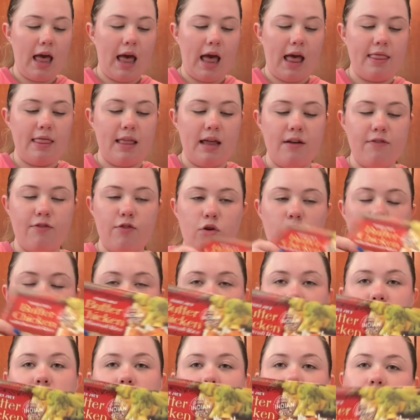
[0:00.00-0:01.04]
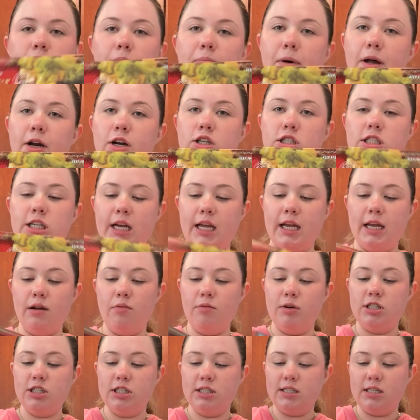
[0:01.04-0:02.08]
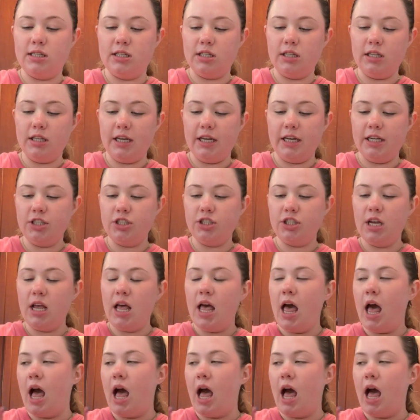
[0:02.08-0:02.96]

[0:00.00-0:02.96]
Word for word: And then of course the butter chicken, which is delish.